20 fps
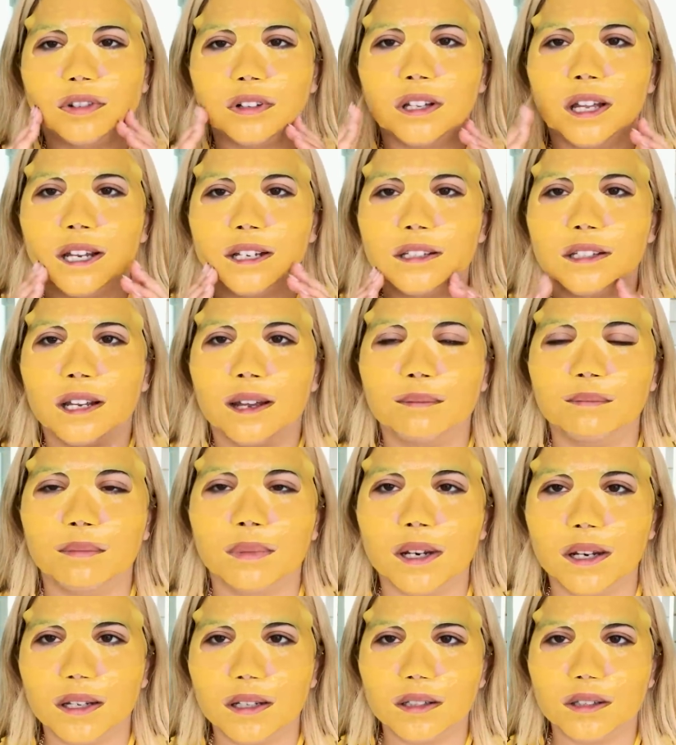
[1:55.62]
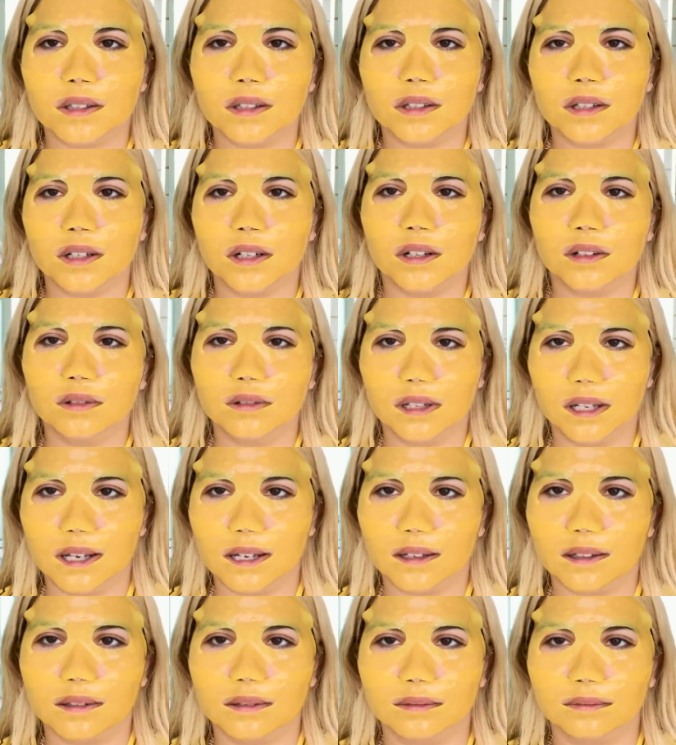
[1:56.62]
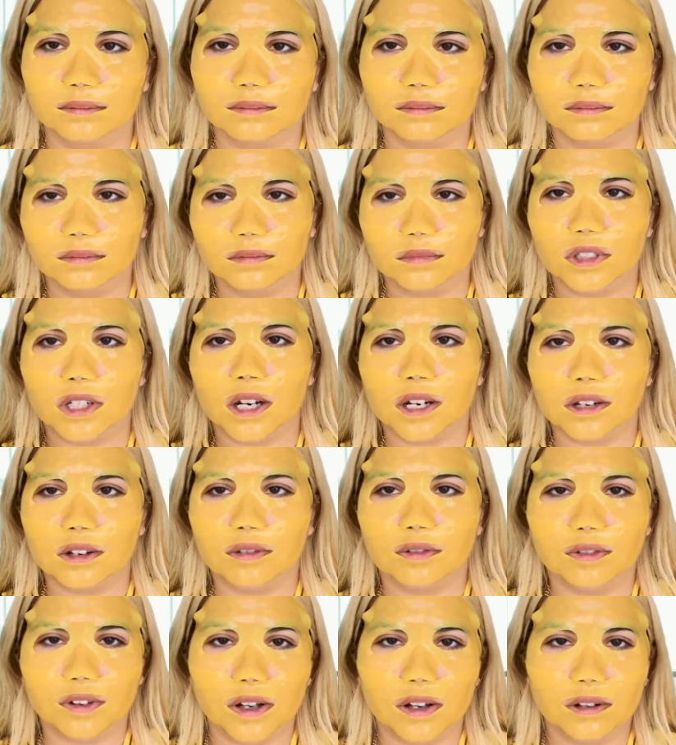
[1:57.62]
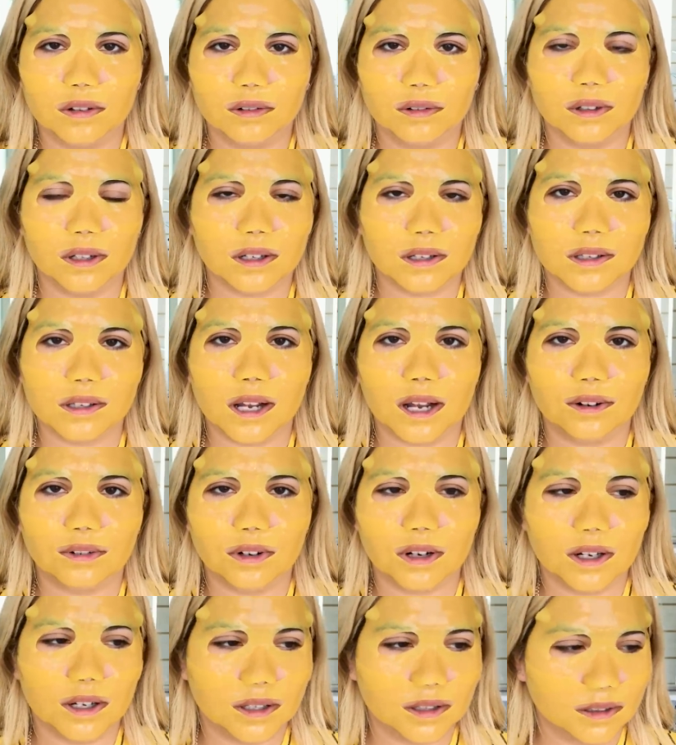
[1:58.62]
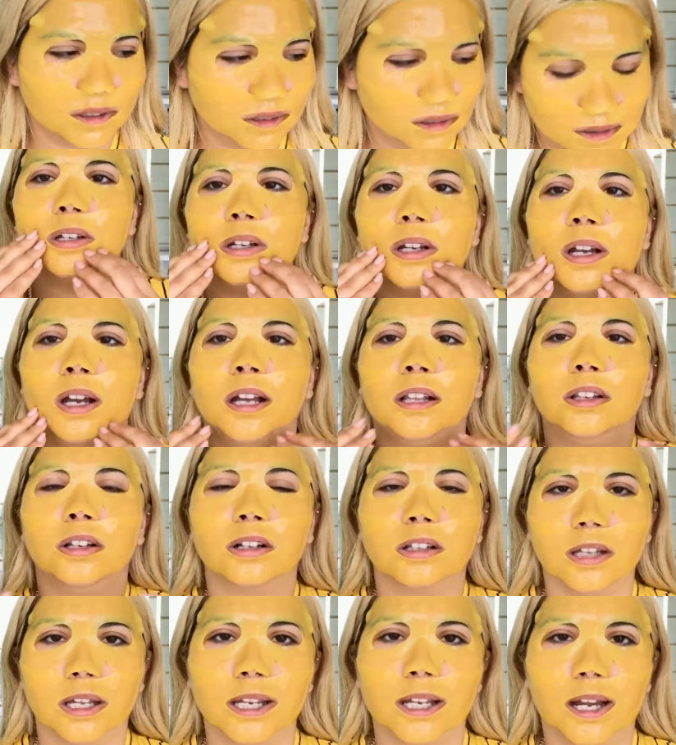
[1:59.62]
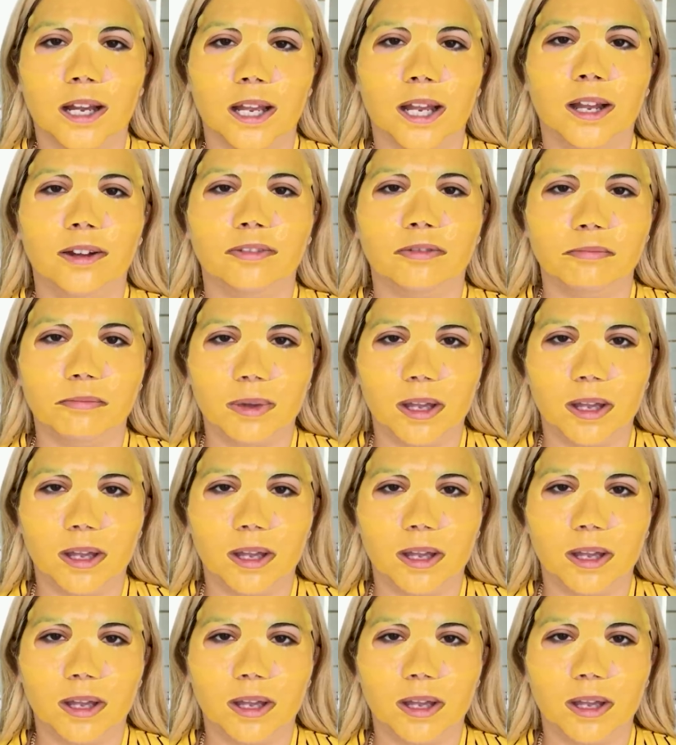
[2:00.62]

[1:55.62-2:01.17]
for like ten minutes, you know, like check your phone, et cetera. I look like I have